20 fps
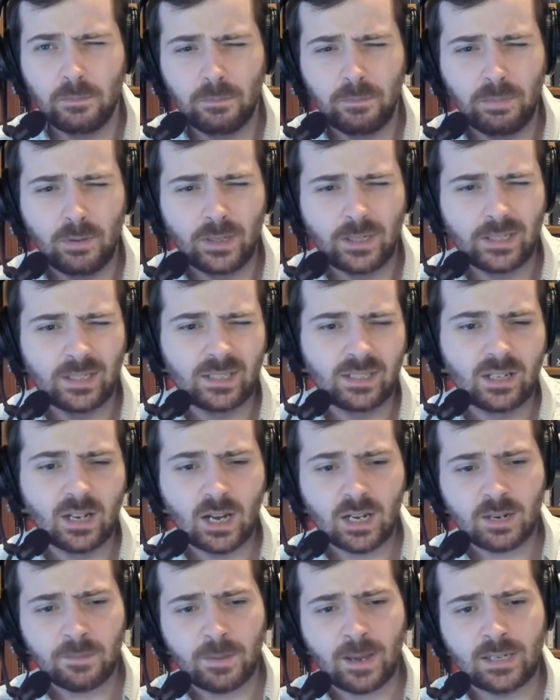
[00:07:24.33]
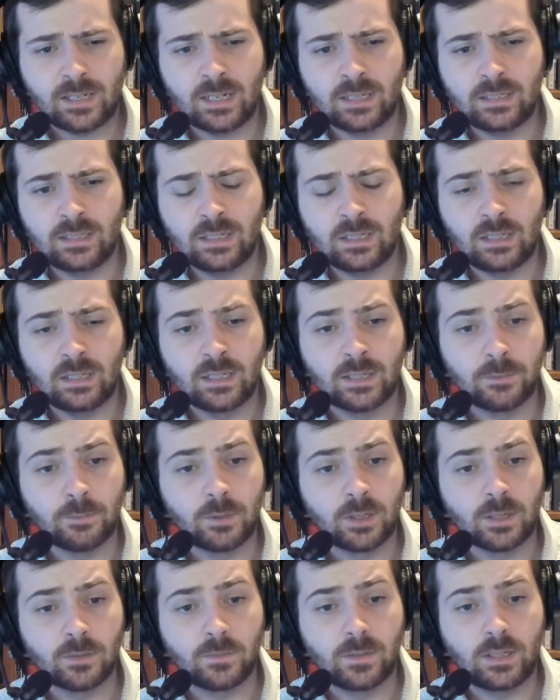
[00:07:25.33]
but it's not a bad idea to get
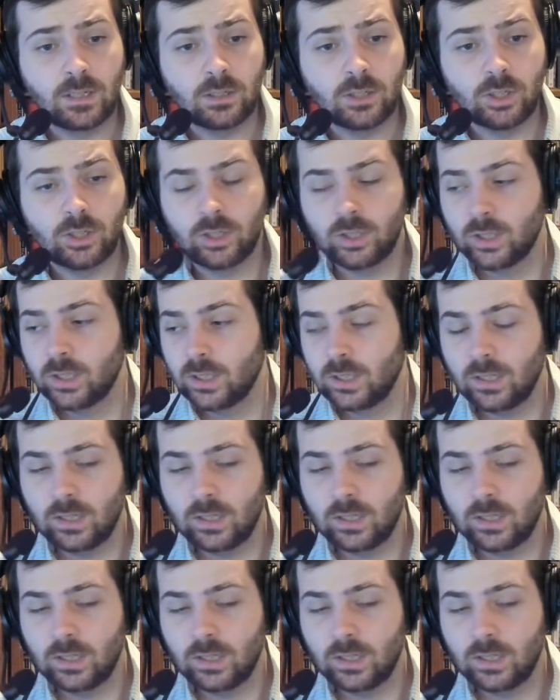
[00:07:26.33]
one of each.